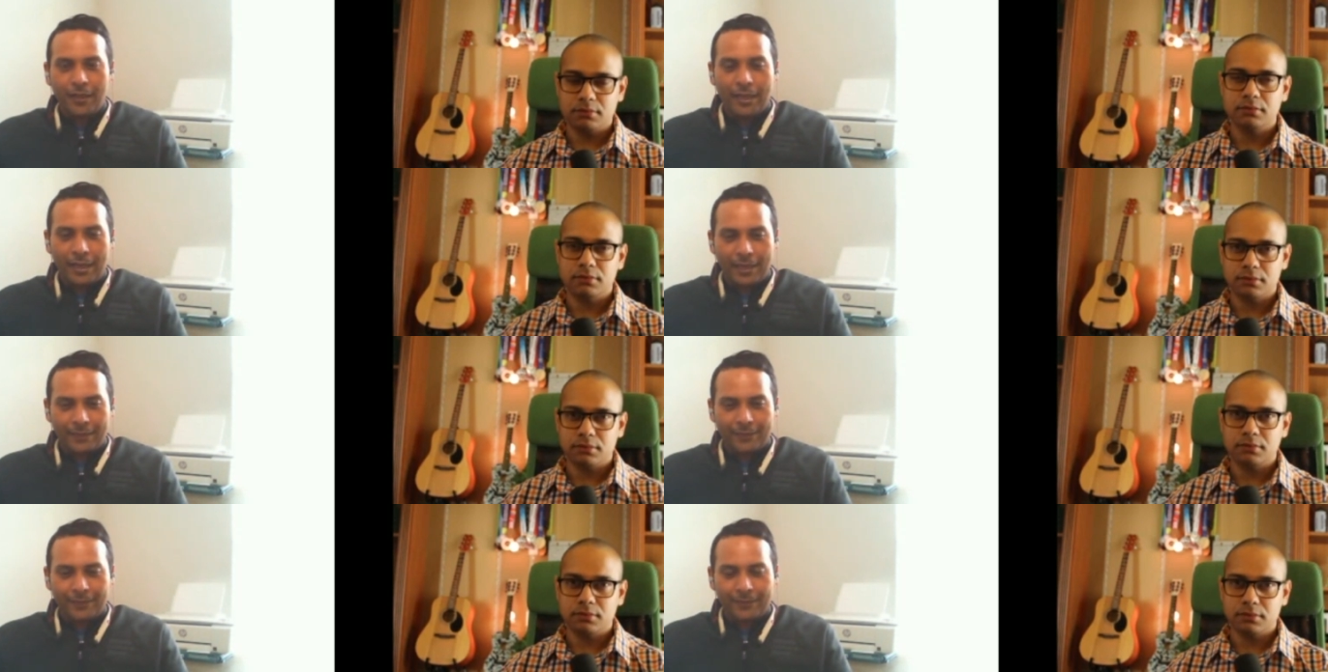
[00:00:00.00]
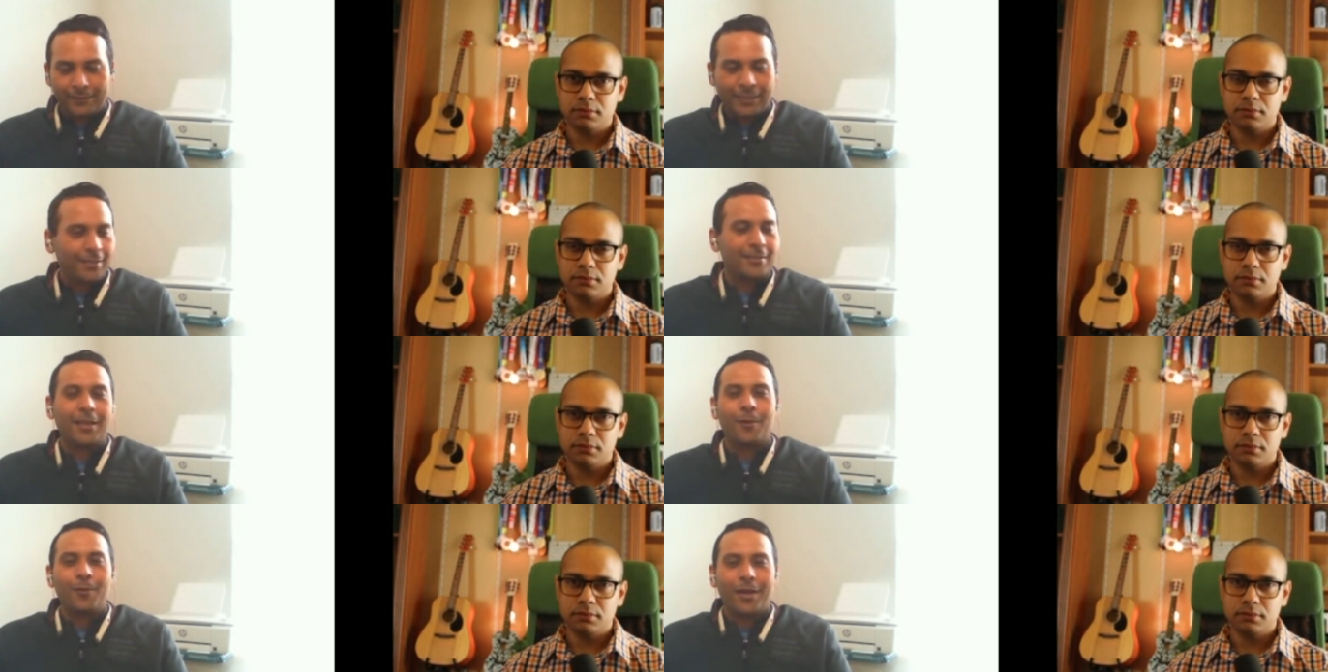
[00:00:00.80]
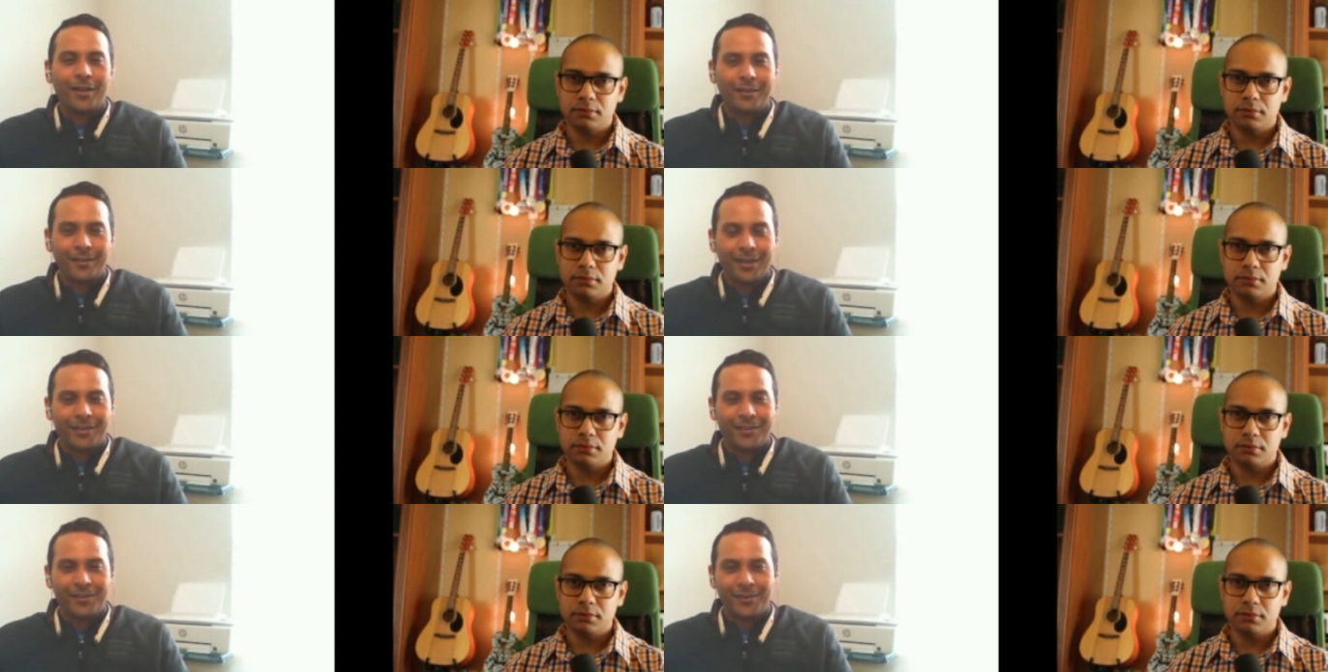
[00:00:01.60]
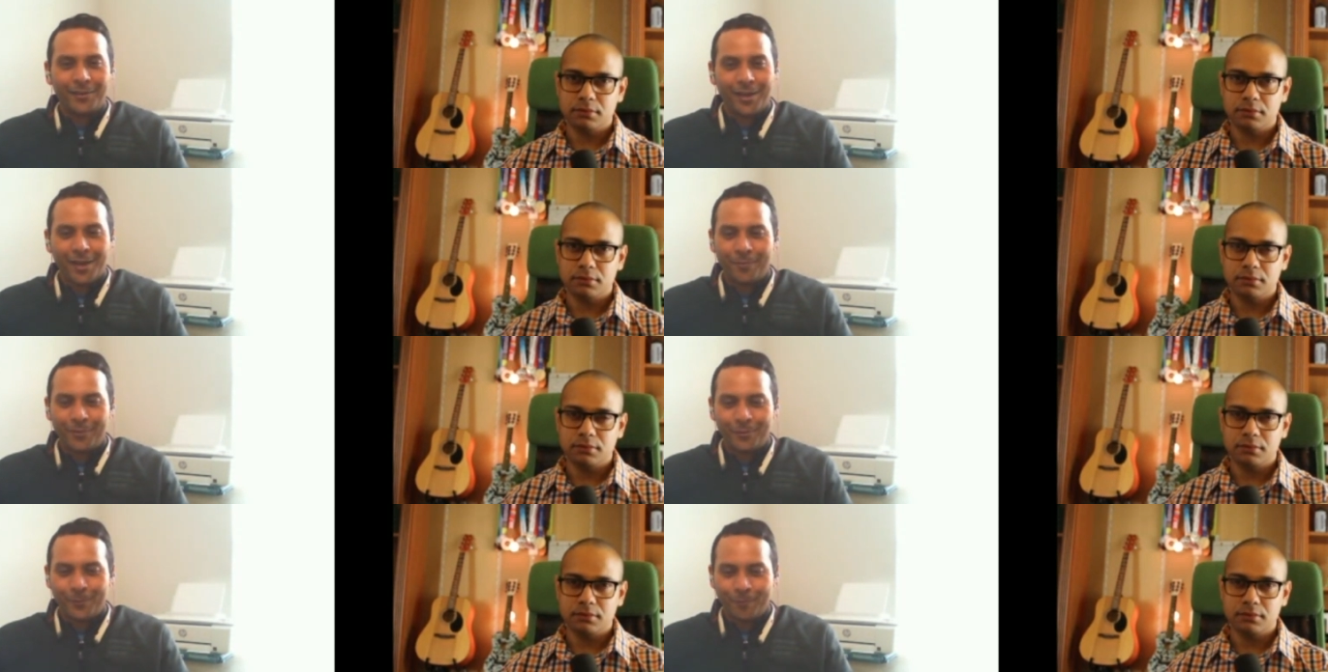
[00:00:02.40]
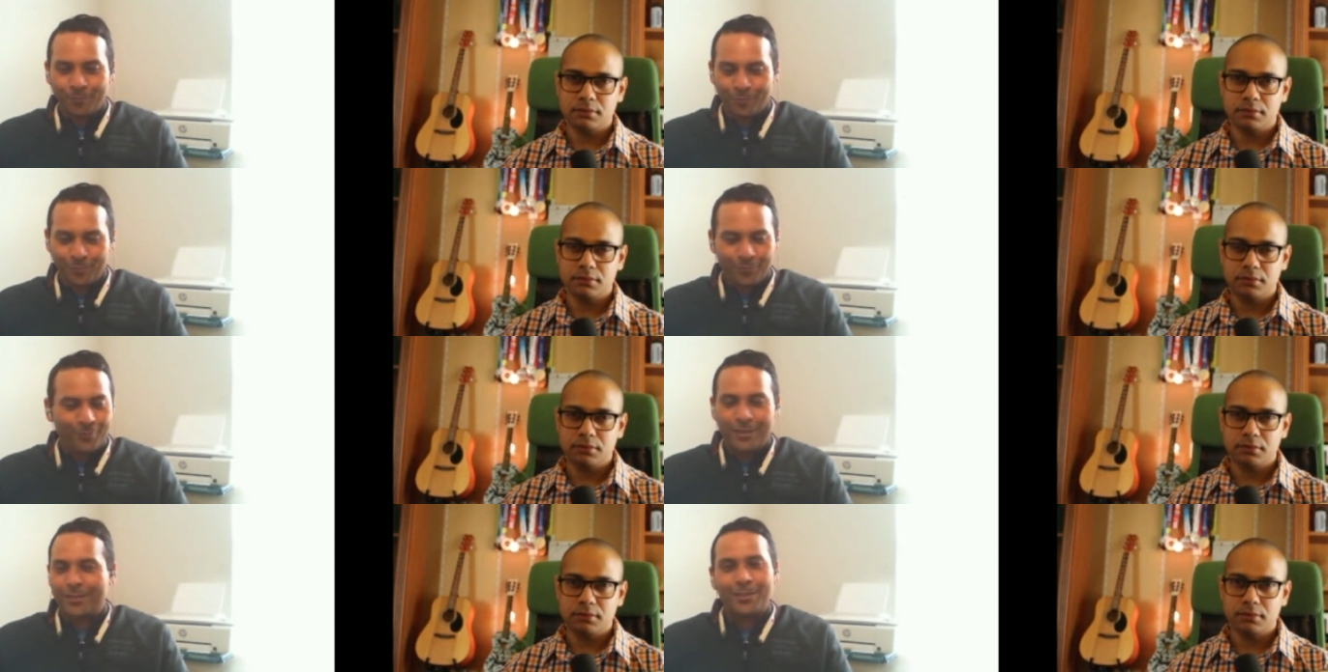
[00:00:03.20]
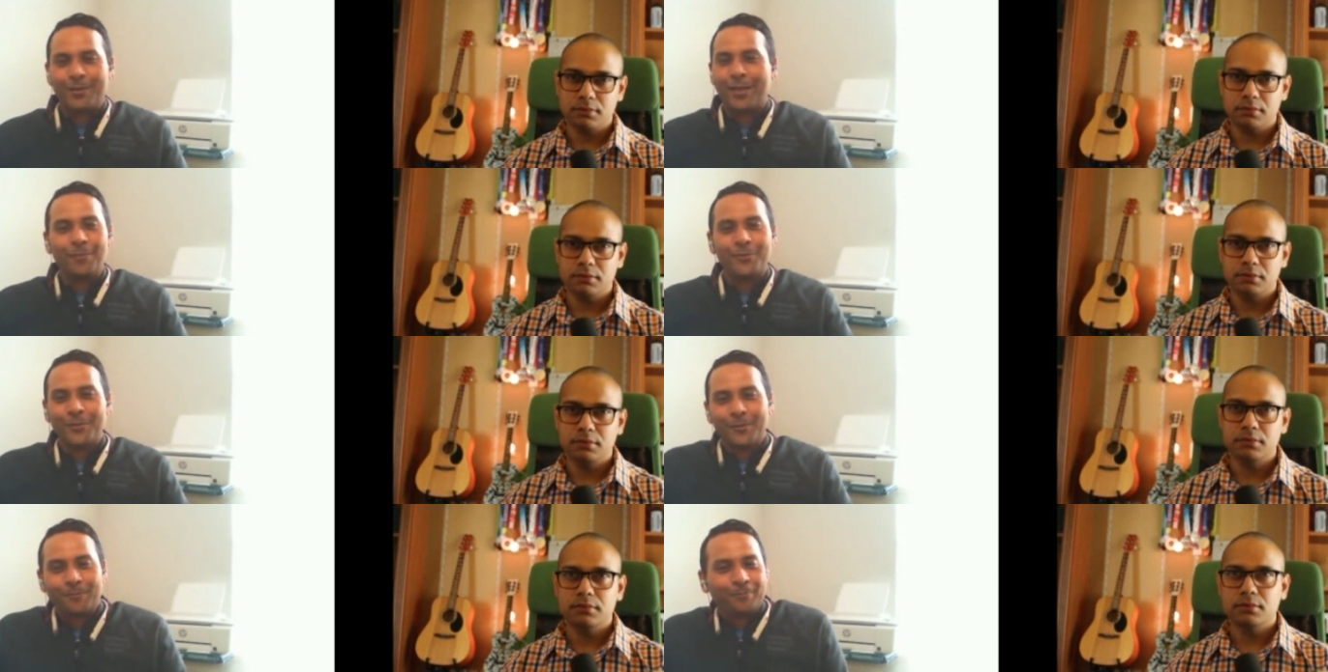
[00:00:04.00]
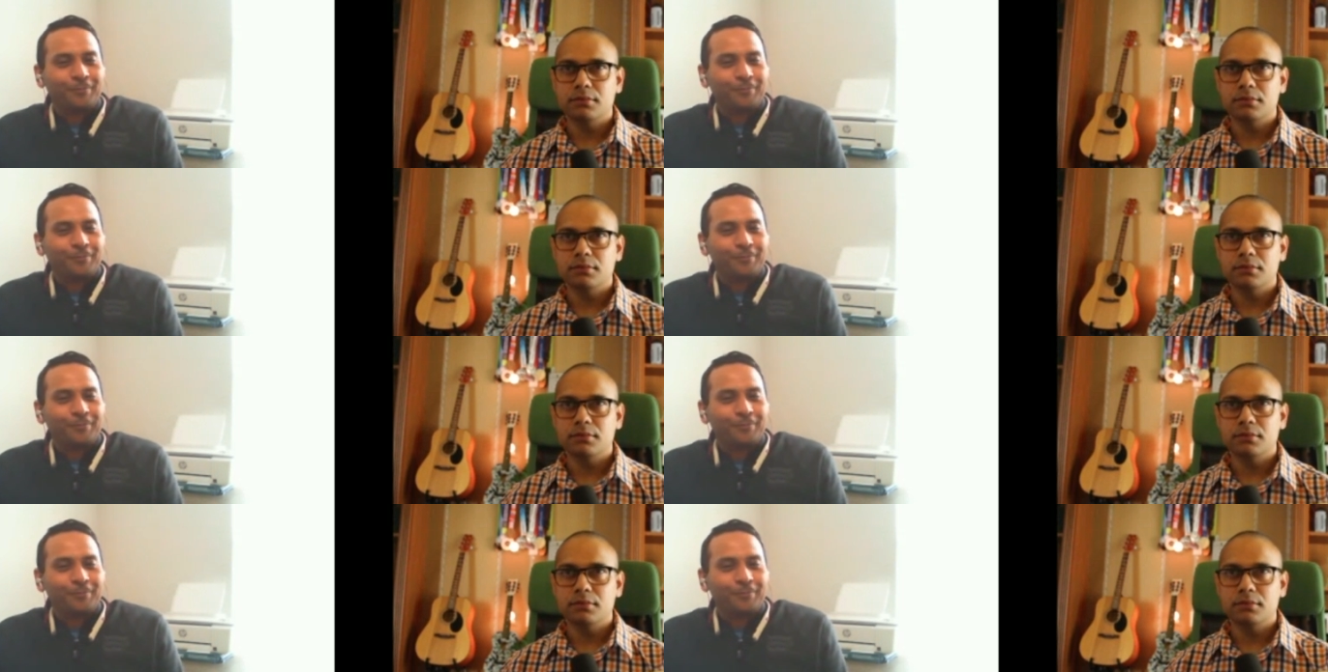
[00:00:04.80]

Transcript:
Speaker 1: and uh, that's how i landed here and uh, that's how i am today